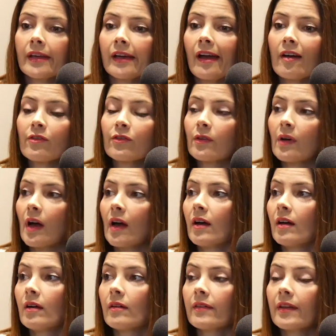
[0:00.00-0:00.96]
They have
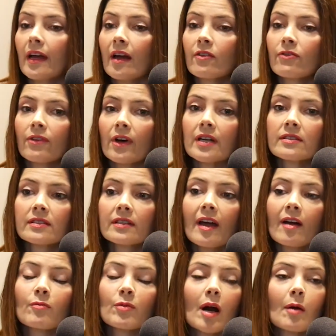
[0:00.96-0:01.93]
funds, they
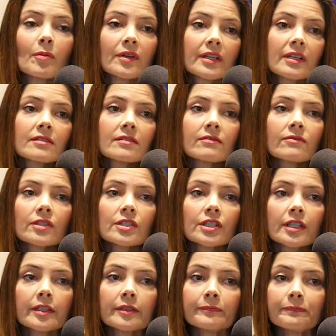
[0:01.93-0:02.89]
have properties, for
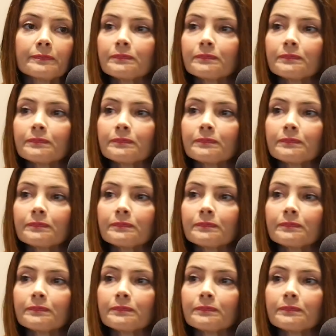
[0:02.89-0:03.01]
sure.